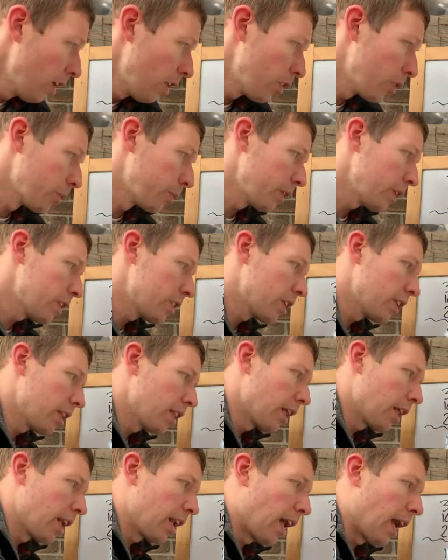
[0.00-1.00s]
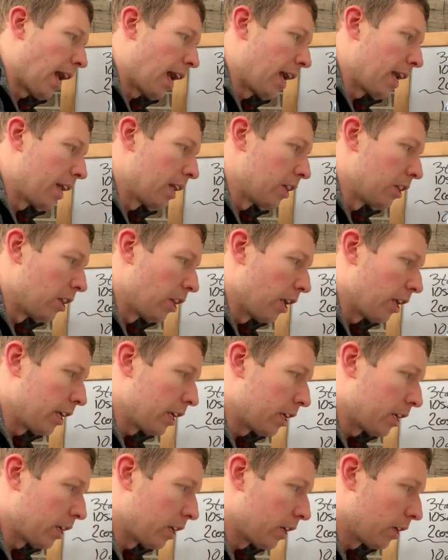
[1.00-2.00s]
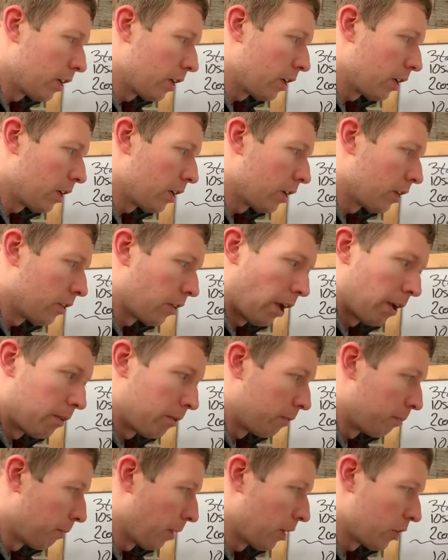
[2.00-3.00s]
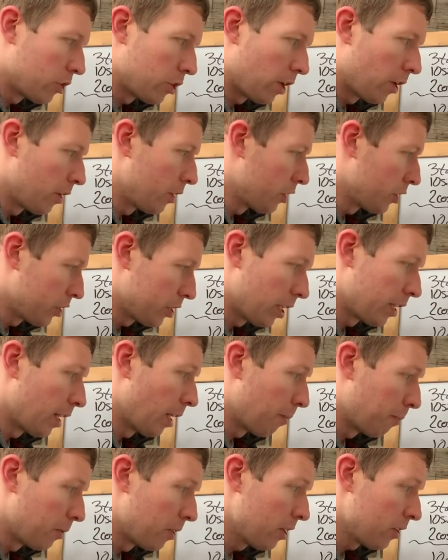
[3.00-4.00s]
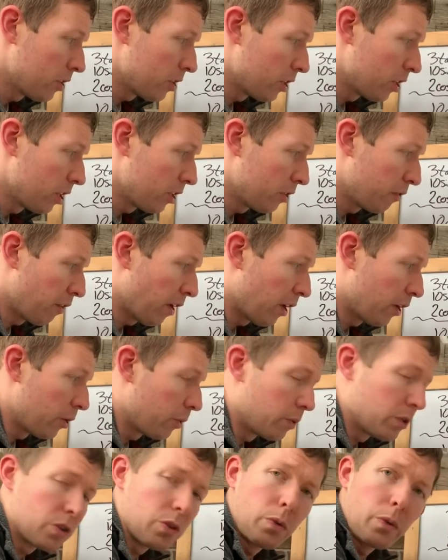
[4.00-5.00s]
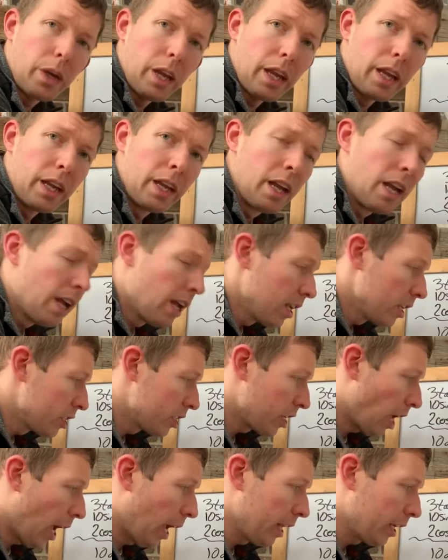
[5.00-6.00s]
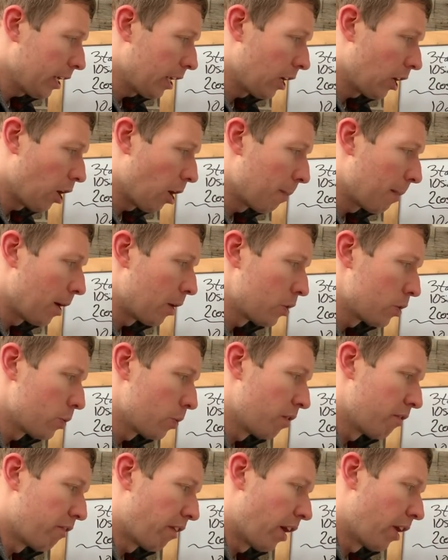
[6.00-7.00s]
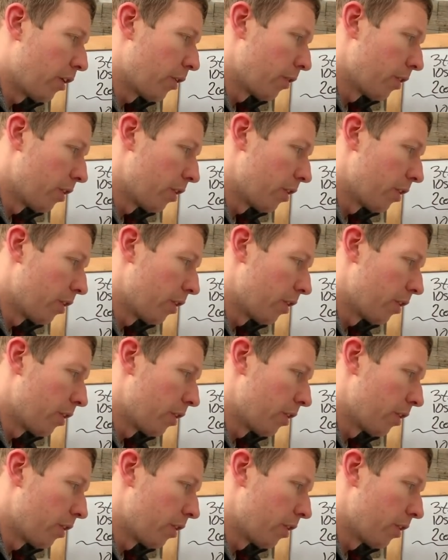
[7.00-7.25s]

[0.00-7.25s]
The reason that I like, I'm not sure how I just said that, but this value is okay. Sine can come out to a value